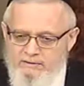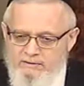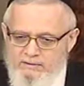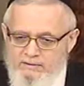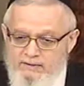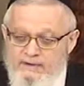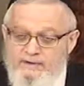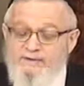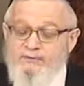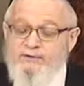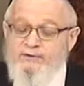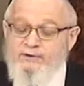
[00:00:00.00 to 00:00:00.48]

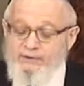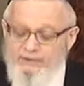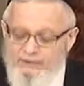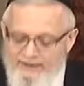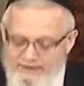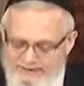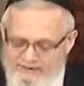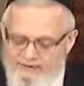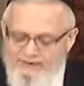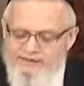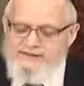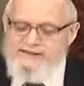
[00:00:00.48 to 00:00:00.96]
It,
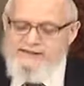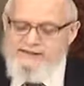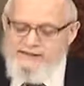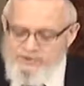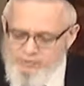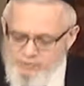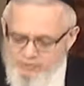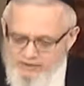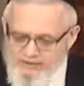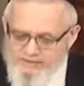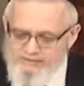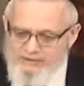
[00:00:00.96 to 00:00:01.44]
correct, it stays
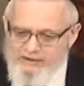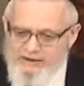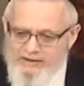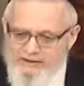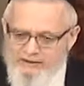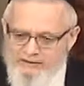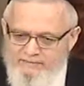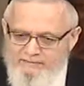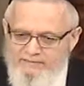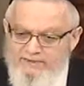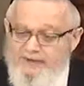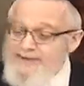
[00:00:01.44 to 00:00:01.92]
with the money.
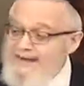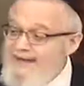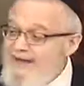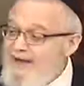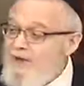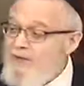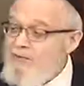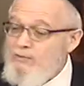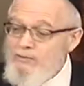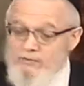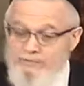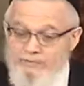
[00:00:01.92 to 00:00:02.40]
But
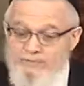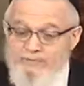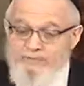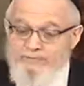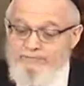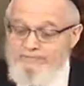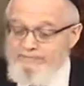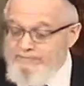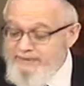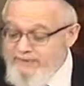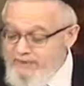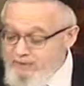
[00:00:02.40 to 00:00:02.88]
now,
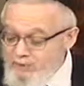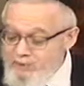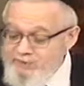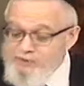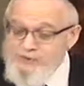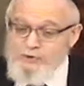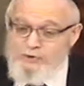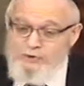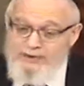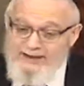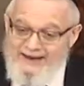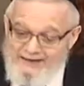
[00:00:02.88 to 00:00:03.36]
because
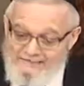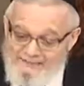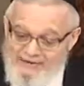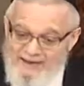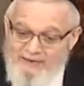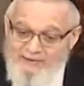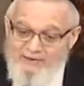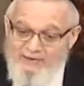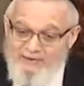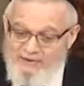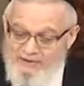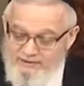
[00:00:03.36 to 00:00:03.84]
you gave
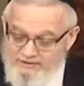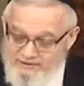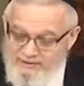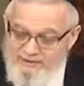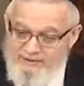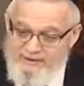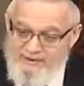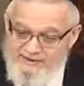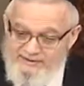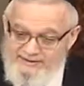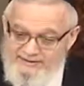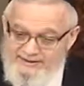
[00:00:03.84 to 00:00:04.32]
that money to
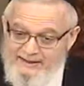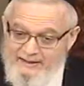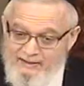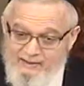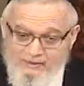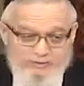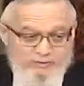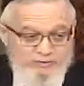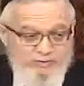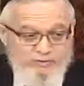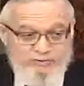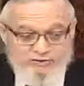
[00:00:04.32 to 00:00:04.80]
the
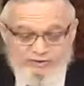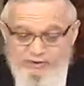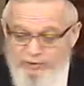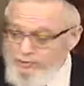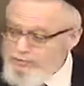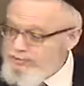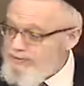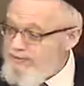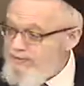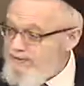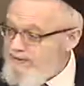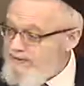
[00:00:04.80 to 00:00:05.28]
seller who
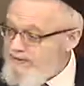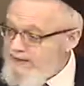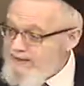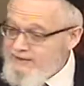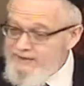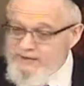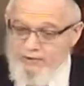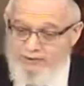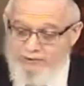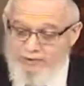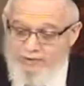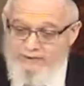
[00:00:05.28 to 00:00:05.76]
sold you the
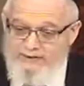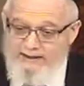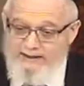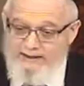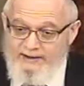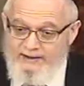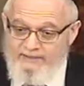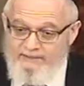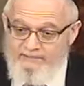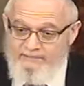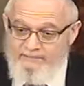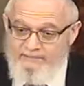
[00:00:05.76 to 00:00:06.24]
non-kosher
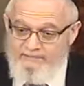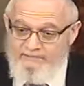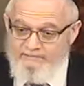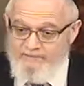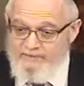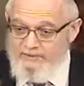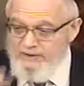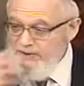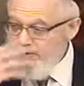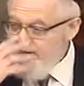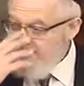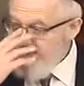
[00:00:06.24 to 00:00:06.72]
item,
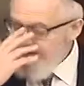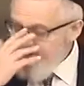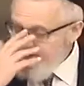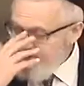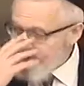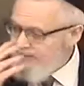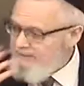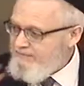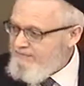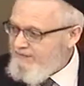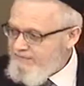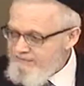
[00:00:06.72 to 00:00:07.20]
he's
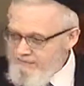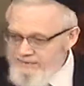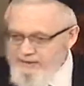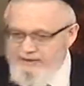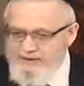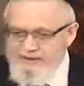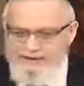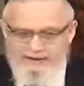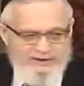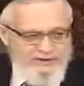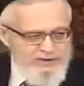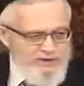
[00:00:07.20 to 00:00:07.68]
going to be in
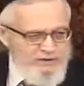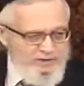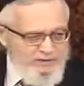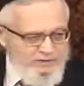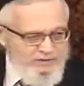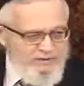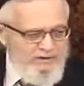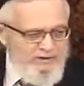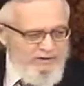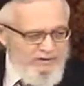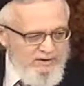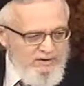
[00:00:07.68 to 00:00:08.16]
violation
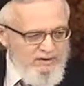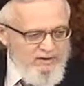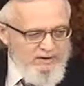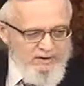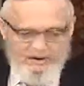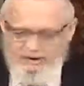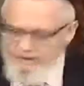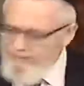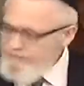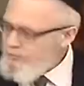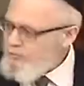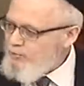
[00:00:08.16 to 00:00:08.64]

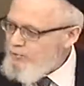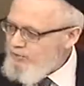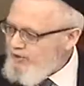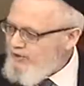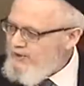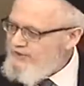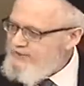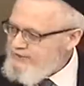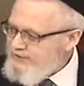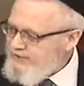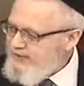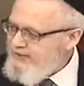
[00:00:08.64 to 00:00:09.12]
of
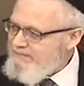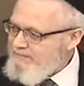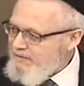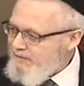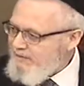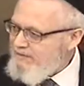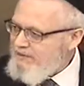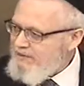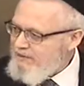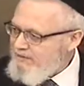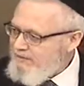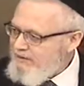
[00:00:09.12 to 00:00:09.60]
utilizing that
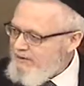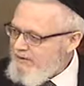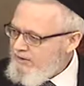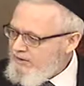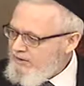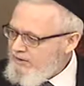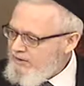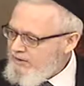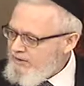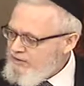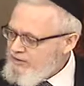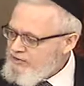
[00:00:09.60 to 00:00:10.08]
money.
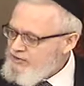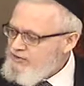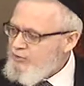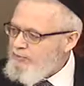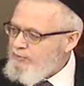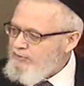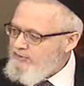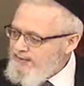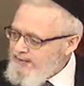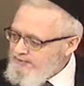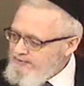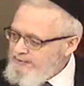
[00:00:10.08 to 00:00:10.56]
So
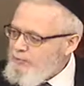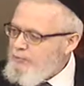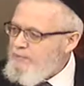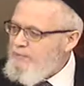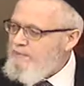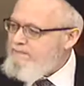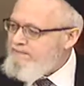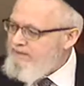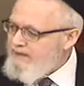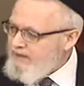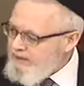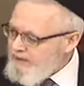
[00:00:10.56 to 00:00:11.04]
therefore, we
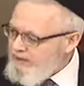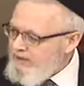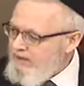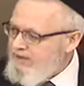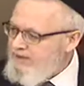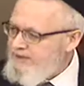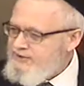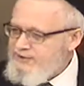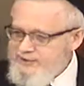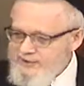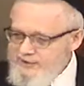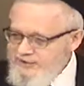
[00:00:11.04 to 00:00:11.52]

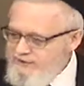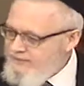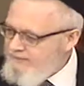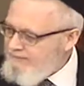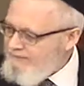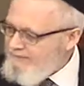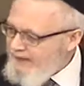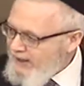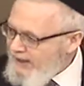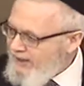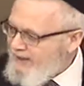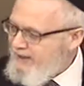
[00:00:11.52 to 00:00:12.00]
penalize the
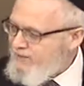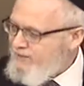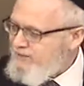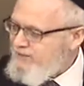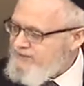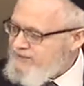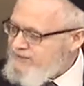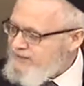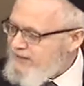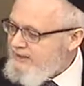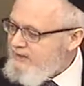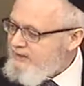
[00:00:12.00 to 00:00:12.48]
buyer and
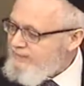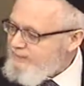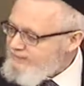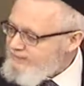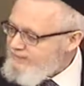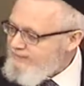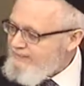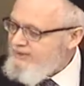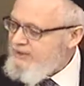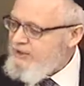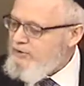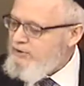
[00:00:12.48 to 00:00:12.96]
say, you know
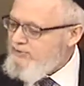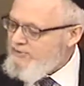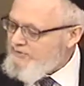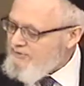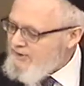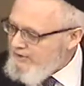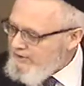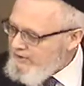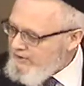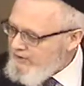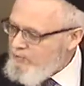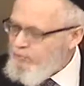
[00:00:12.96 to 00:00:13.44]
something, you have to
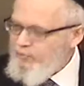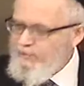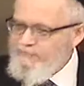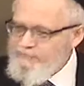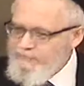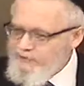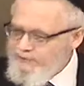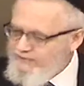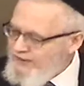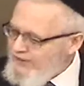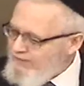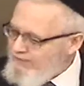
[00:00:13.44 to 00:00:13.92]
take the equivalent
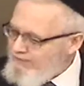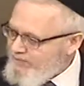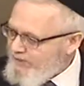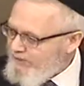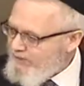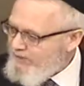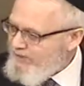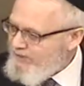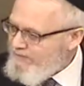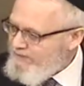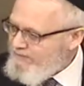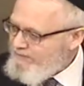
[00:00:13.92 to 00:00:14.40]
of that
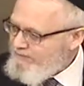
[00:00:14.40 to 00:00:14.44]
money.